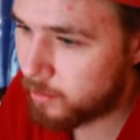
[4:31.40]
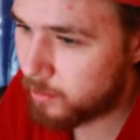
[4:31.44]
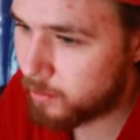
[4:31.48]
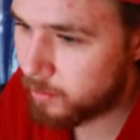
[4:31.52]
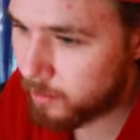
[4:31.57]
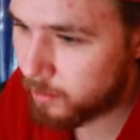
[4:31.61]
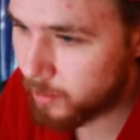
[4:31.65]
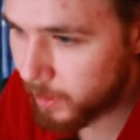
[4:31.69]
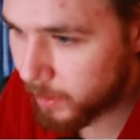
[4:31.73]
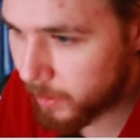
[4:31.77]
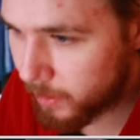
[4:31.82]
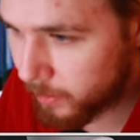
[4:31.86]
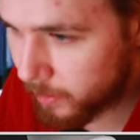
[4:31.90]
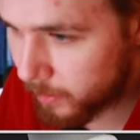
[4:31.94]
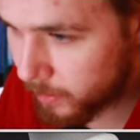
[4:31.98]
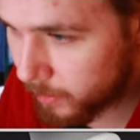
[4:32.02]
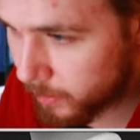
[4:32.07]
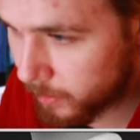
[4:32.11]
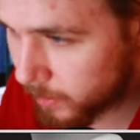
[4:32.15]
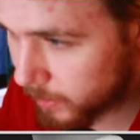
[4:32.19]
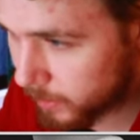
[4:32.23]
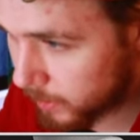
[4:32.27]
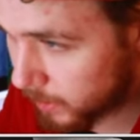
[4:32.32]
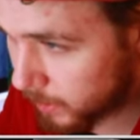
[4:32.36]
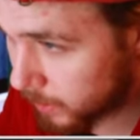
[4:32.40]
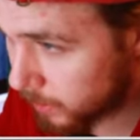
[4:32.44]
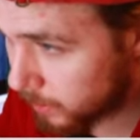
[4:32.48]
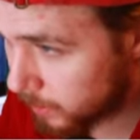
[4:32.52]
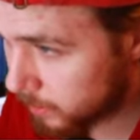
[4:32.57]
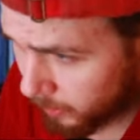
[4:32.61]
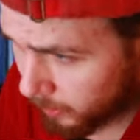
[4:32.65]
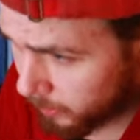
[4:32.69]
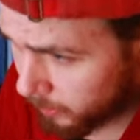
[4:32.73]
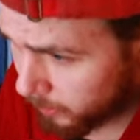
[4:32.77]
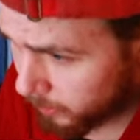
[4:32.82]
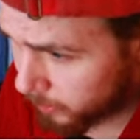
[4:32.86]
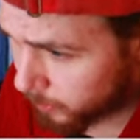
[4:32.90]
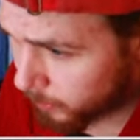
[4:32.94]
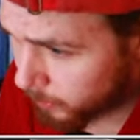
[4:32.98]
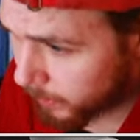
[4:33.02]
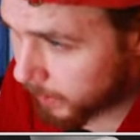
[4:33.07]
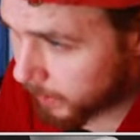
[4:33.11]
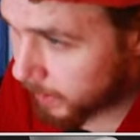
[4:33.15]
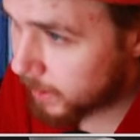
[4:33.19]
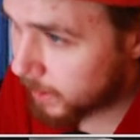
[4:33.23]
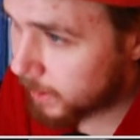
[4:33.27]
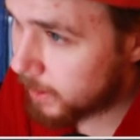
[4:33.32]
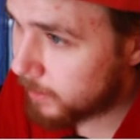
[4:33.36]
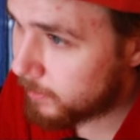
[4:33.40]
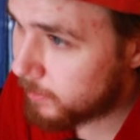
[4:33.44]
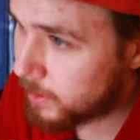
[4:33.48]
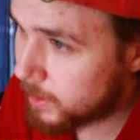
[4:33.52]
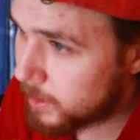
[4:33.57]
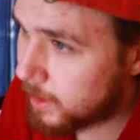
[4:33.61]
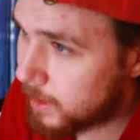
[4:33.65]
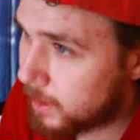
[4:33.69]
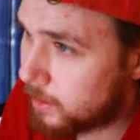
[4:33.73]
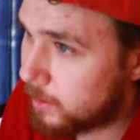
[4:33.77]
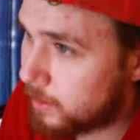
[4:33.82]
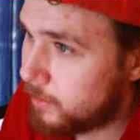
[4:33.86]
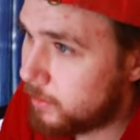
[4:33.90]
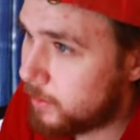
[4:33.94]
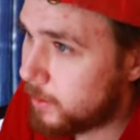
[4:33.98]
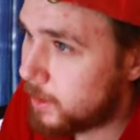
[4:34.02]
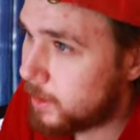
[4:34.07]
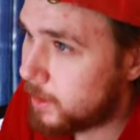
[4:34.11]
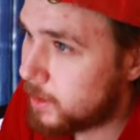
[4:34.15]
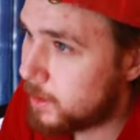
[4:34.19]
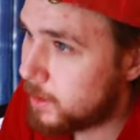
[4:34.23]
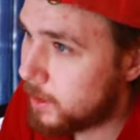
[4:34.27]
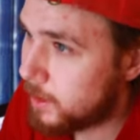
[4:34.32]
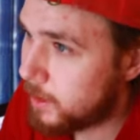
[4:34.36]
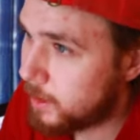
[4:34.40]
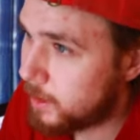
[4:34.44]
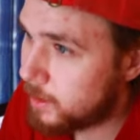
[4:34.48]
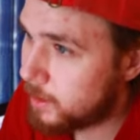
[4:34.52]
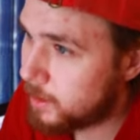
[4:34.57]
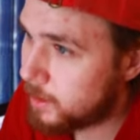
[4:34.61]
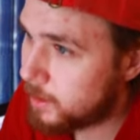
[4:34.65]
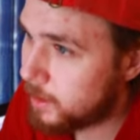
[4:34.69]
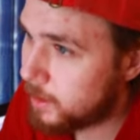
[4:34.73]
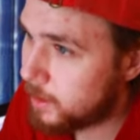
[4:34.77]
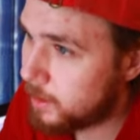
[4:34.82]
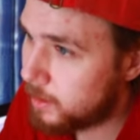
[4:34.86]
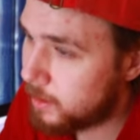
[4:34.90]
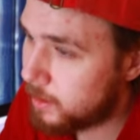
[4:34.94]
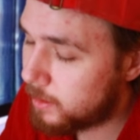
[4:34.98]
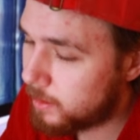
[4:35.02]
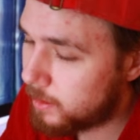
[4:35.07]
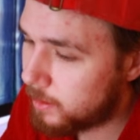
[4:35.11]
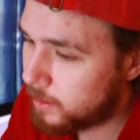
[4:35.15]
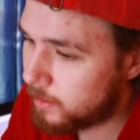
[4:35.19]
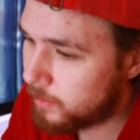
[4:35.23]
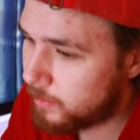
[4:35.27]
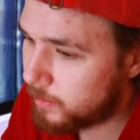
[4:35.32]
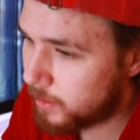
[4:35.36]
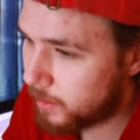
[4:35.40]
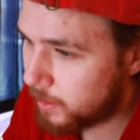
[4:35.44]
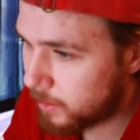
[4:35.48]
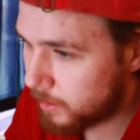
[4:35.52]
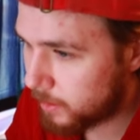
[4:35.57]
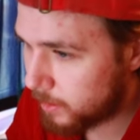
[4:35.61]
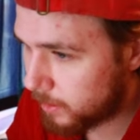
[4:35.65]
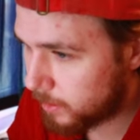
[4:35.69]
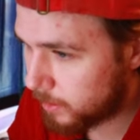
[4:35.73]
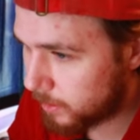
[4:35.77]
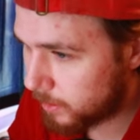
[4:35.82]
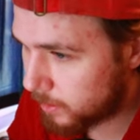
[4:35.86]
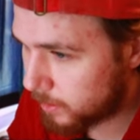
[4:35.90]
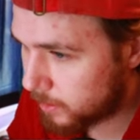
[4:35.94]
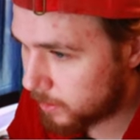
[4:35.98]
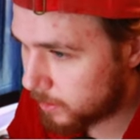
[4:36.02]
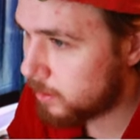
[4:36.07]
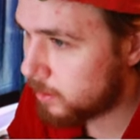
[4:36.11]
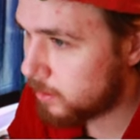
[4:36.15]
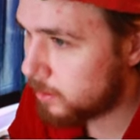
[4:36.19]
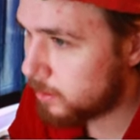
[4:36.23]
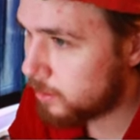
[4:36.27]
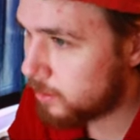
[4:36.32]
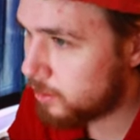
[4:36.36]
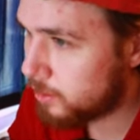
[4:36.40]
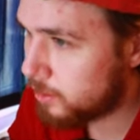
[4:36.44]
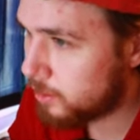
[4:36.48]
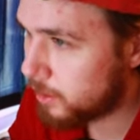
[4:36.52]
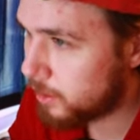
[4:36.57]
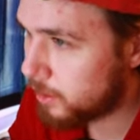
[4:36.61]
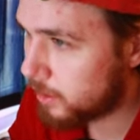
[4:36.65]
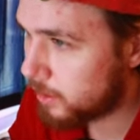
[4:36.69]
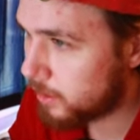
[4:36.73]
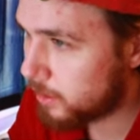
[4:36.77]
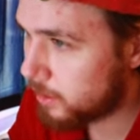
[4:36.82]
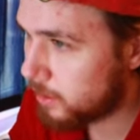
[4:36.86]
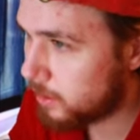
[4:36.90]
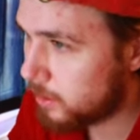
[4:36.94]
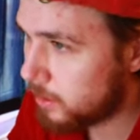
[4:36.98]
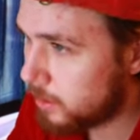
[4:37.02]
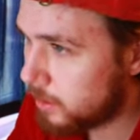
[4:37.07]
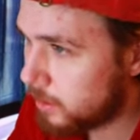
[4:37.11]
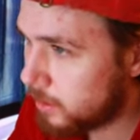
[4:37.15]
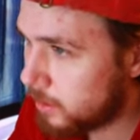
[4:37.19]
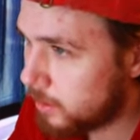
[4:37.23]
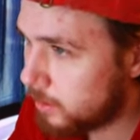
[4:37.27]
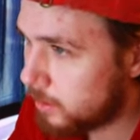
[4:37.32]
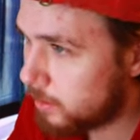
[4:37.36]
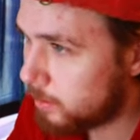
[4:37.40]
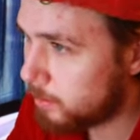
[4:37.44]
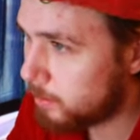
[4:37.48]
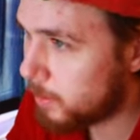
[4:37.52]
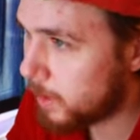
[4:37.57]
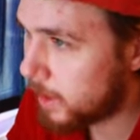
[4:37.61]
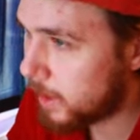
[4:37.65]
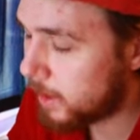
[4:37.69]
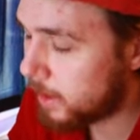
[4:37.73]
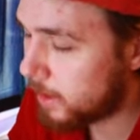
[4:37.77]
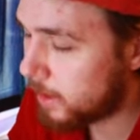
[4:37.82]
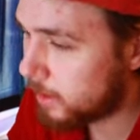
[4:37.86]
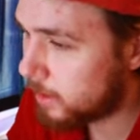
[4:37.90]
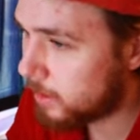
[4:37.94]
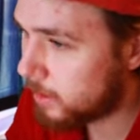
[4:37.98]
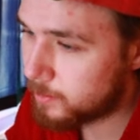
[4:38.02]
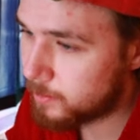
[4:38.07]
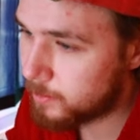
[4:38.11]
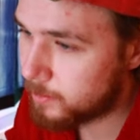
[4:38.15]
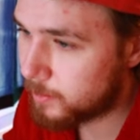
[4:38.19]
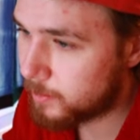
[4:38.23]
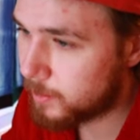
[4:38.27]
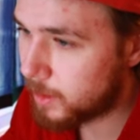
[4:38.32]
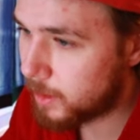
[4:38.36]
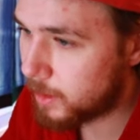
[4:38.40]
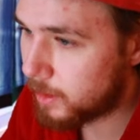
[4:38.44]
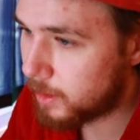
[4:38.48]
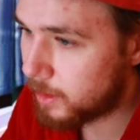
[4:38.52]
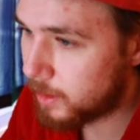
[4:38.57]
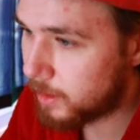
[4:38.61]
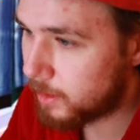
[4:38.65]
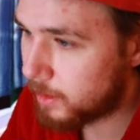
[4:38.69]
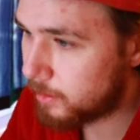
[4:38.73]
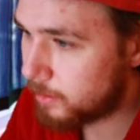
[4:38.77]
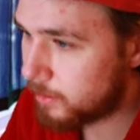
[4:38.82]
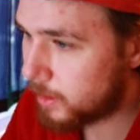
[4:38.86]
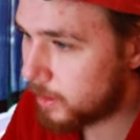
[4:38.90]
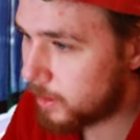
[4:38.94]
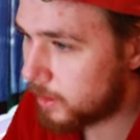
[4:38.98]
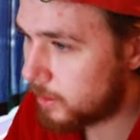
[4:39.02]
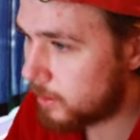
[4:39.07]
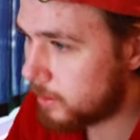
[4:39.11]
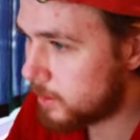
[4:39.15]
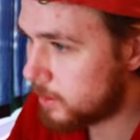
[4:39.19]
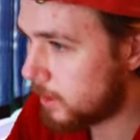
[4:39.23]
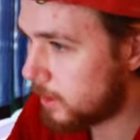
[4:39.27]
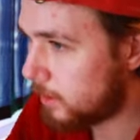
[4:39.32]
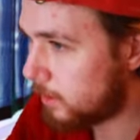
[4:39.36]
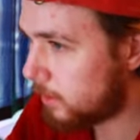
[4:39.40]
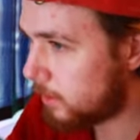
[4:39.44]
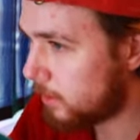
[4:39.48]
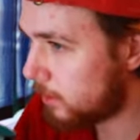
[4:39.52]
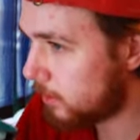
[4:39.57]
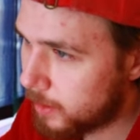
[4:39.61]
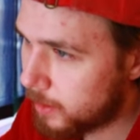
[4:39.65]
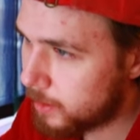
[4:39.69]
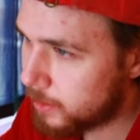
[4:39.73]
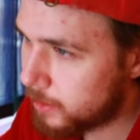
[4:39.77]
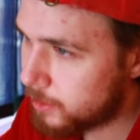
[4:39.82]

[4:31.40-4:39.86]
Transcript: Yeah, there's that. Do I have a sacrifice? Takes, king takes, check, back. Then I don't think there's anything.